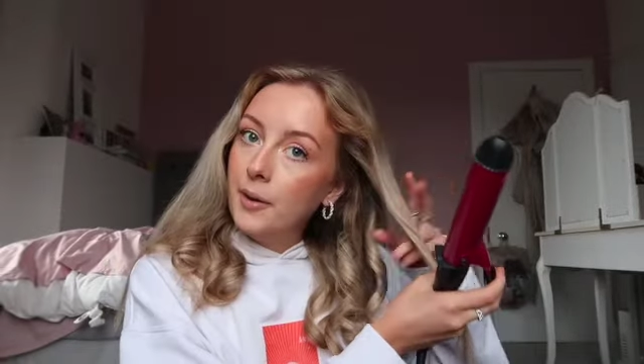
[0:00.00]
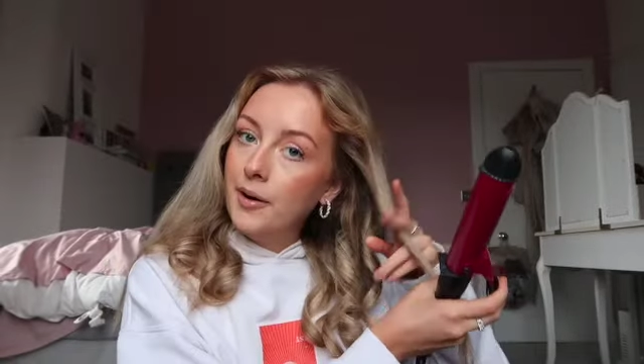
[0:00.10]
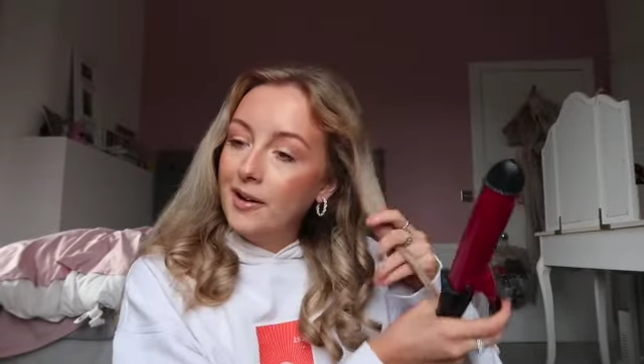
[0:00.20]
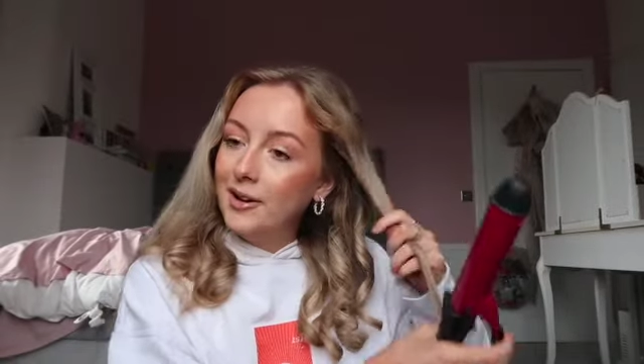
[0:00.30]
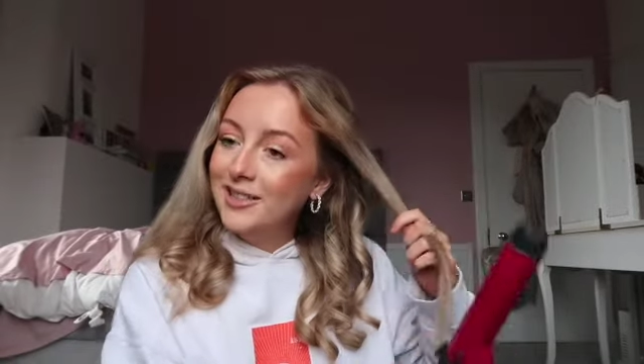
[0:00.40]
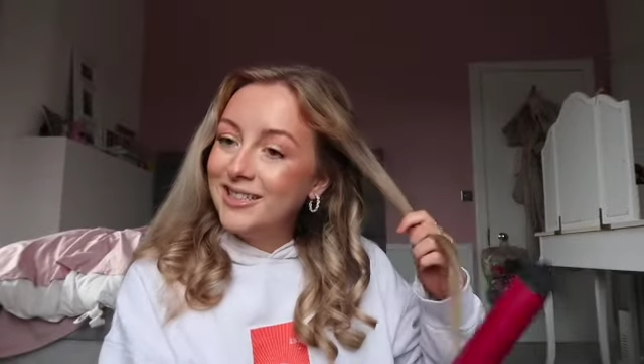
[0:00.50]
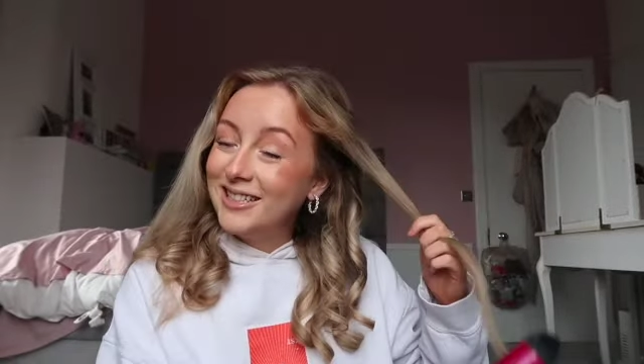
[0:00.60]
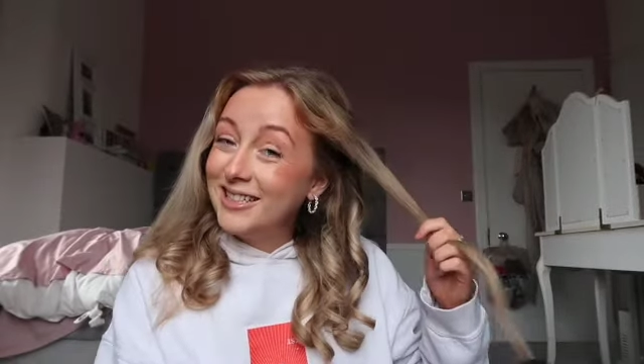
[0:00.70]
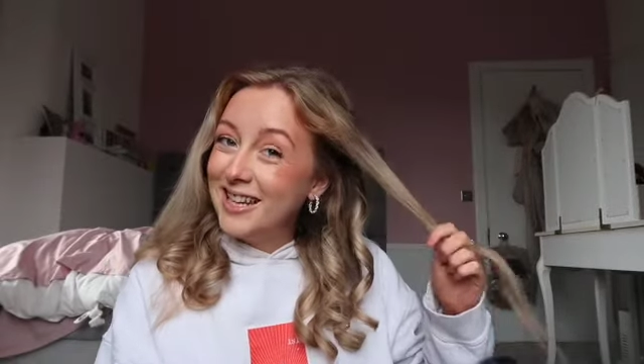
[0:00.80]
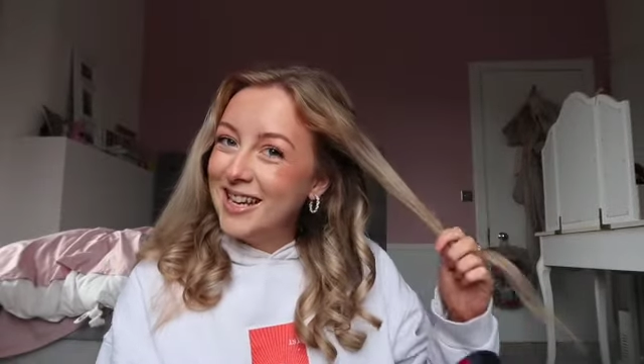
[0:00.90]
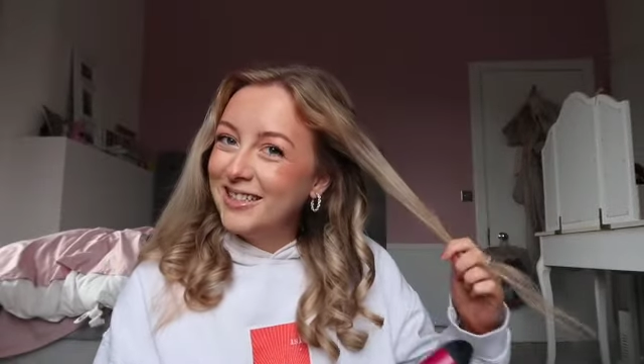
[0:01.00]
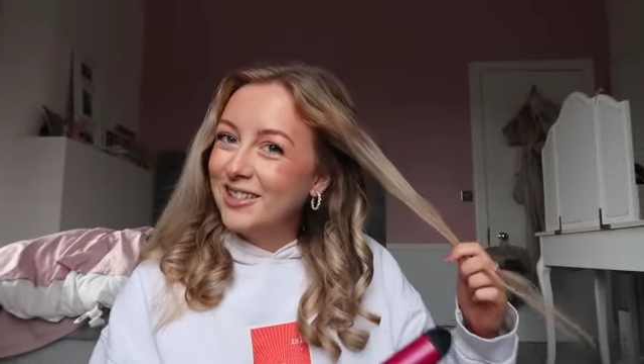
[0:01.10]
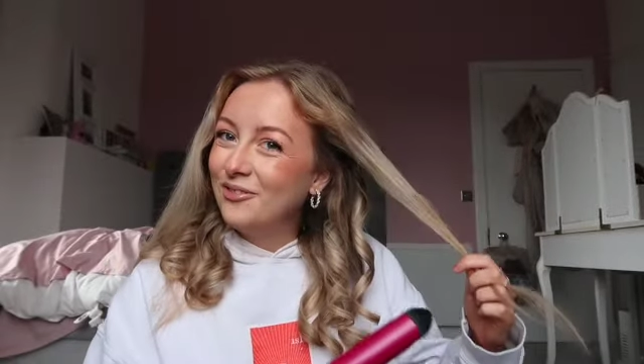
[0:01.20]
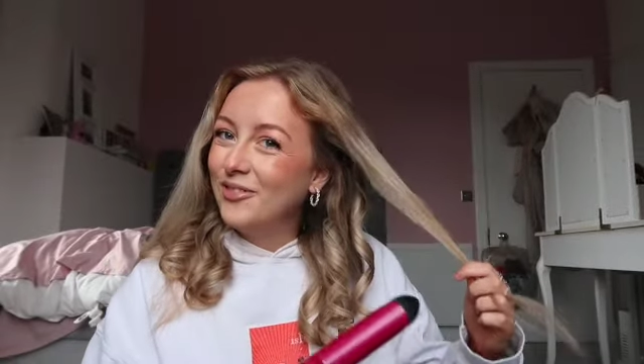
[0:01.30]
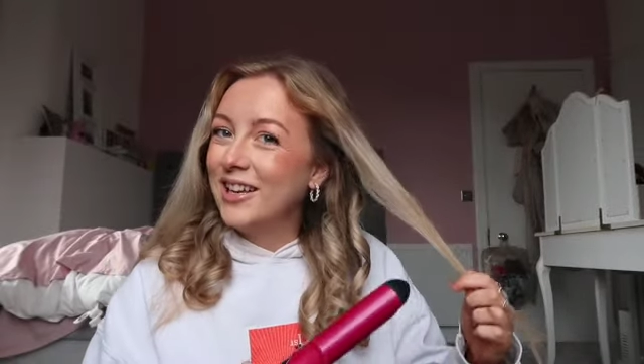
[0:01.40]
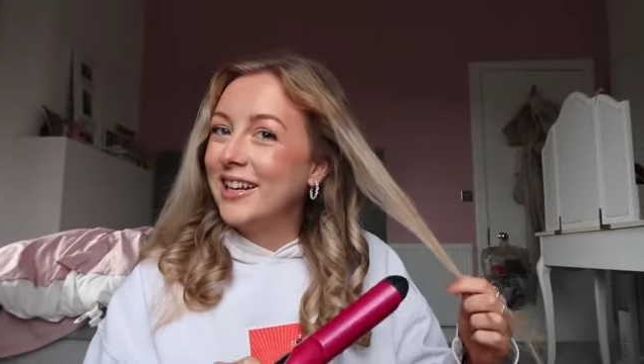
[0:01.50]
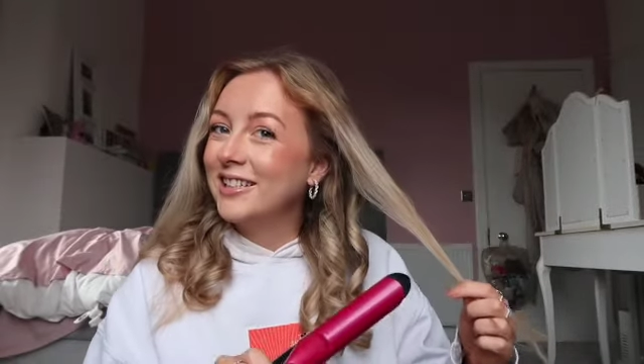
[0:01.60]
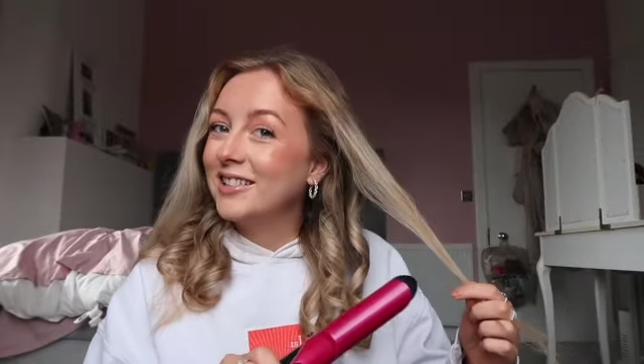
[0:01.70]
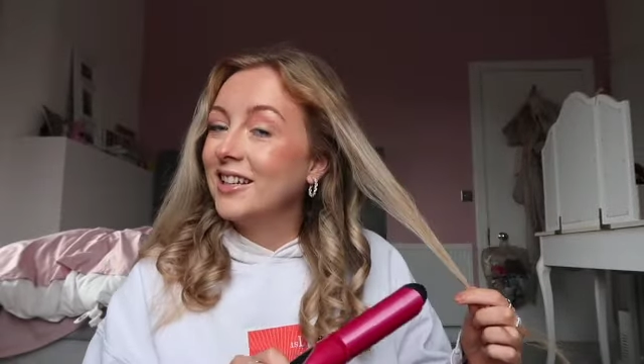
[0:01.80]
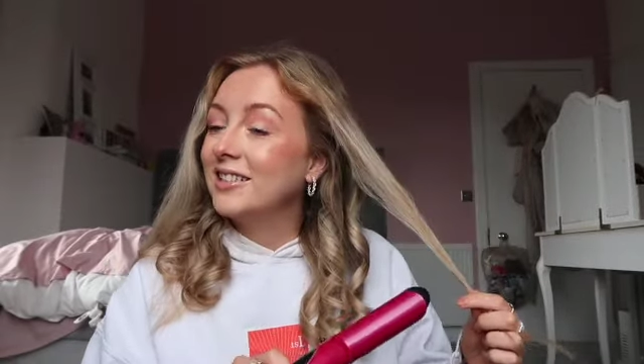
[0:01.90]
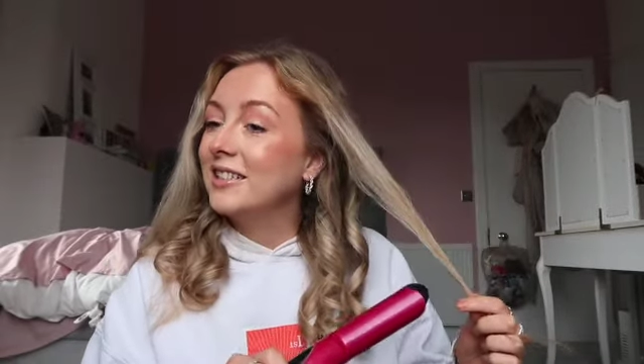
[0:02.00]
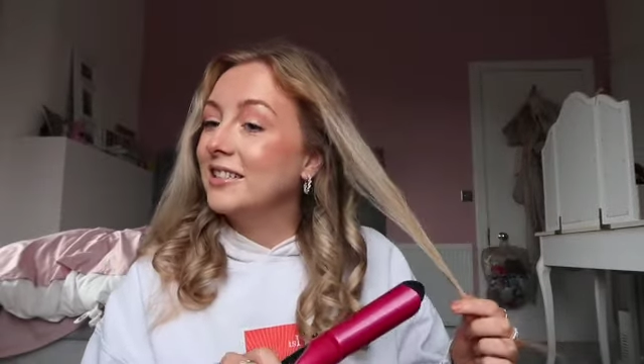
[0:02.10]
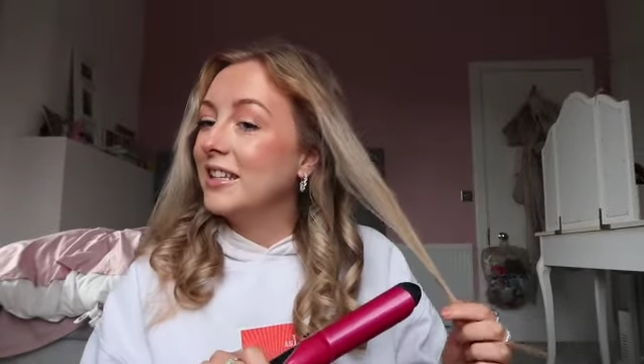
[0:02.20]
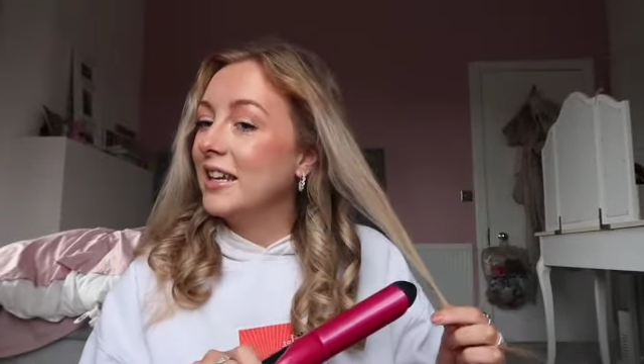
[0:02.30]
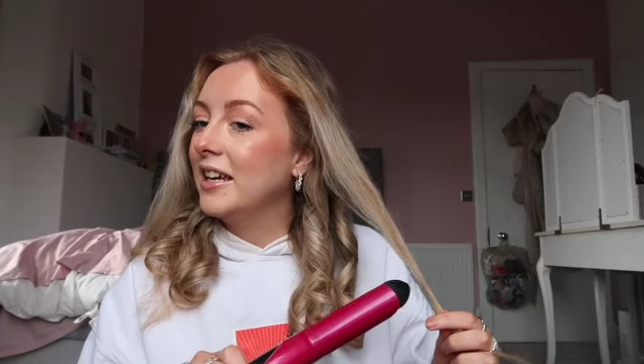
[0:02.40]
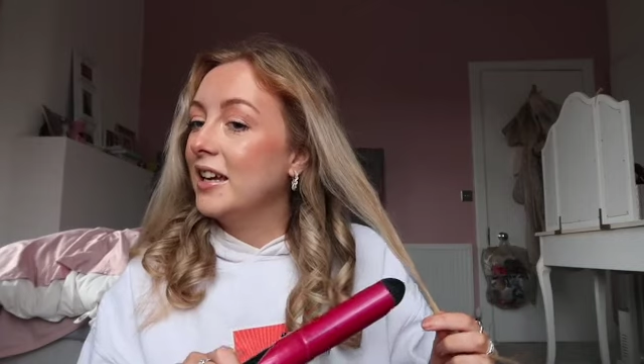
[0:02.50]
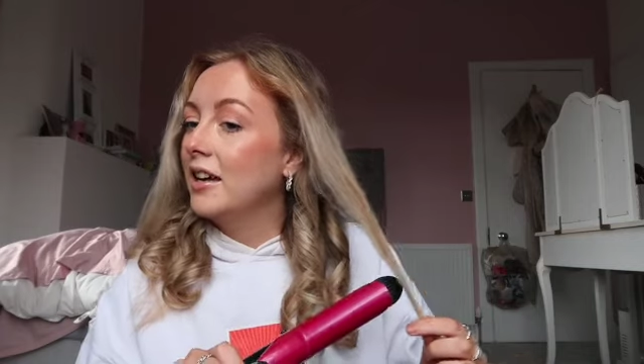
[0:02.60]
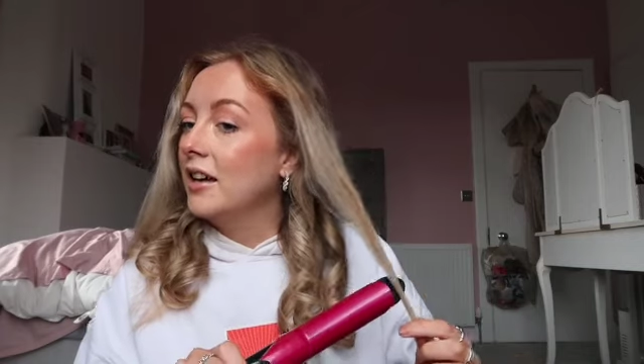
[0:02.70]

But today is a very exciting day.